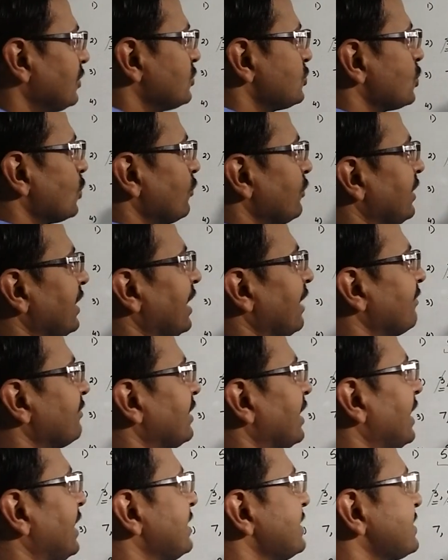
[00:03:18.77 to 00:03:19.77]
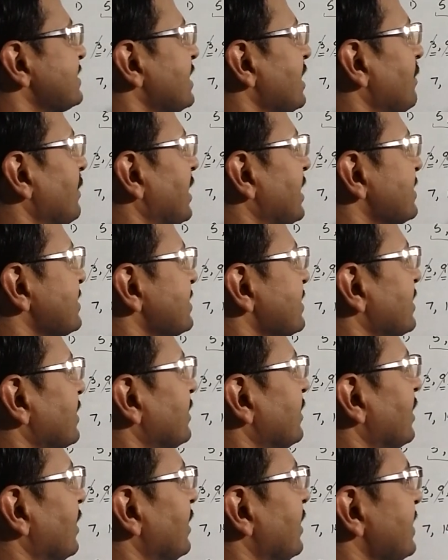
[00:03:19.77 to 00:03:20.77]
So we have the LCM as
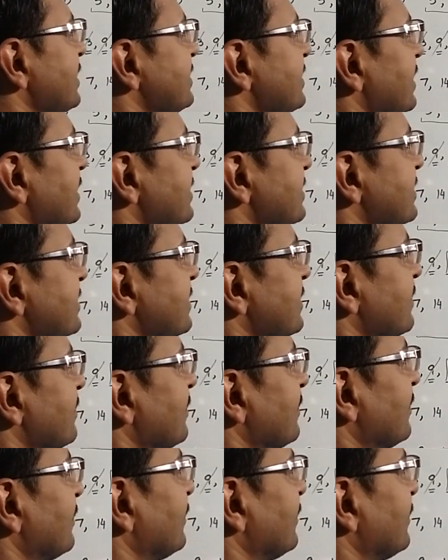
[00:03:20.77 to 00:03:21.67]
36.